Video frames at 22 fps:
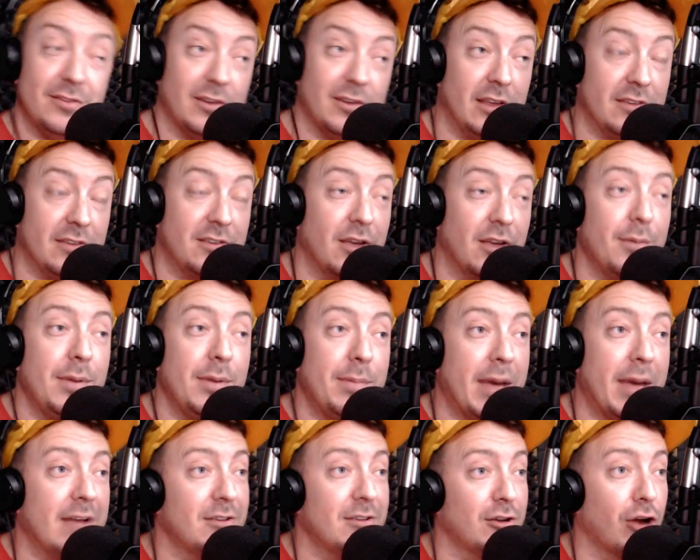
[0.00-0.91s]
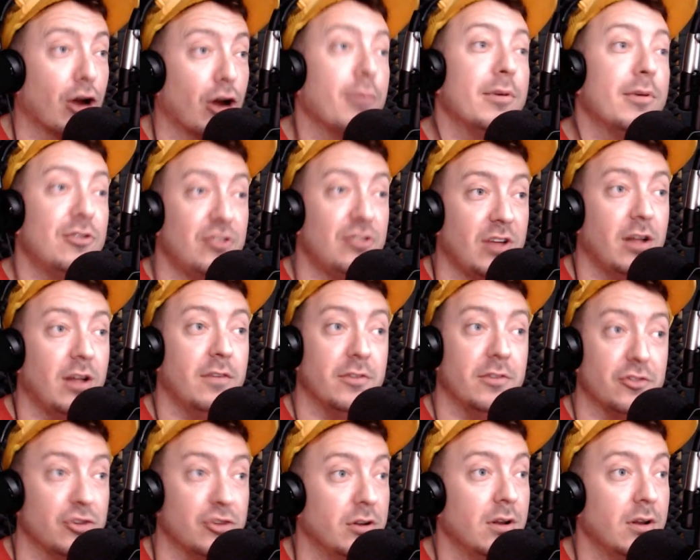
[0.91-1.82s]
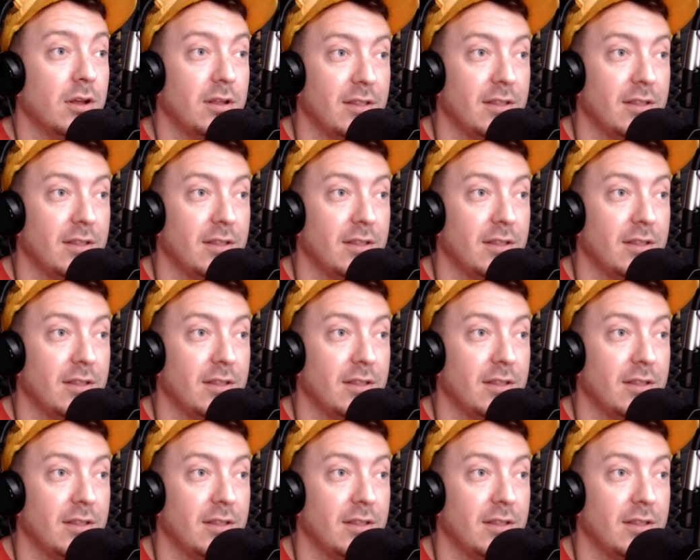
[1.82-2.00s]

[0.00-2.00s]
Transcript: it's going to be back to garbage television.